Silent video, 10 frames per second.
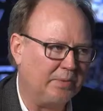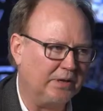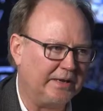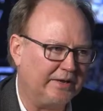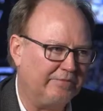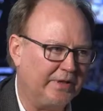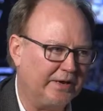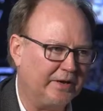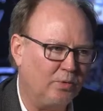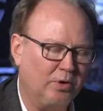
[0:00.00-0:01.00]
believe
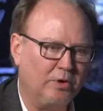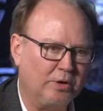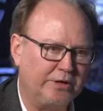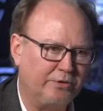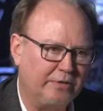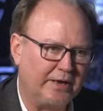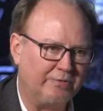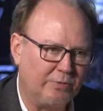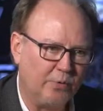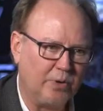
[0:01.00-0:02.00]
that it will only do that
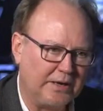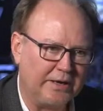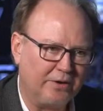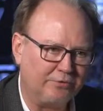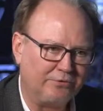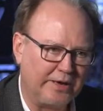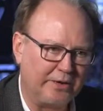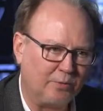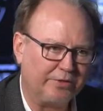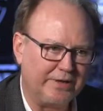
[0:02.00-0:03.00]
if we really
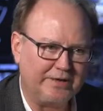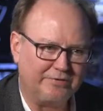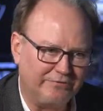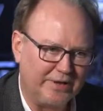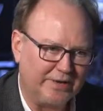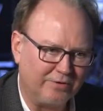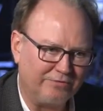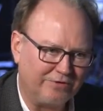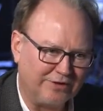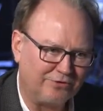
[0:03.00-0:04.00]
understand what the
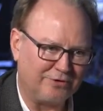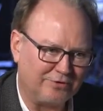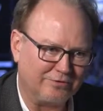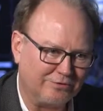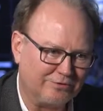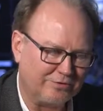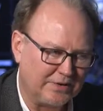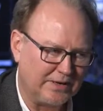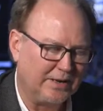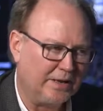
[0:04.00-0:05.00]
interventions
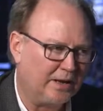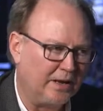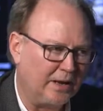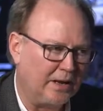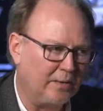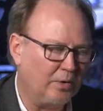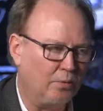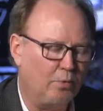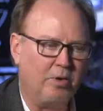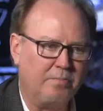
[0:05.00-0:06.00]

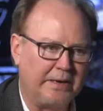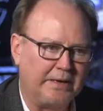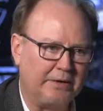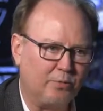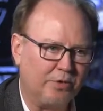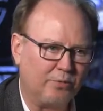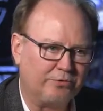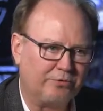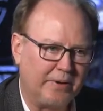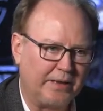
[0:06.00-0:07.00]
will mean with
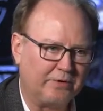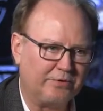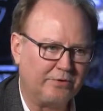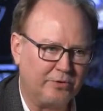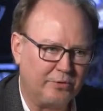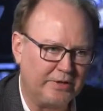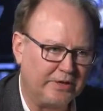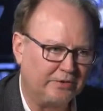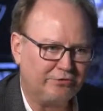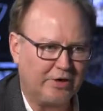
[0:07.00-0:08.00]
respect to the
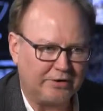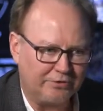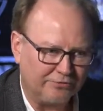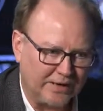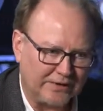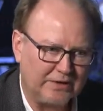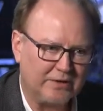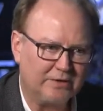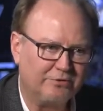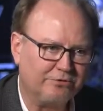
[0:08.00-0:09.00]
exchange of
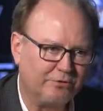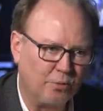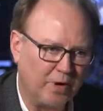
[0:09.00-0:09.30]
ideas and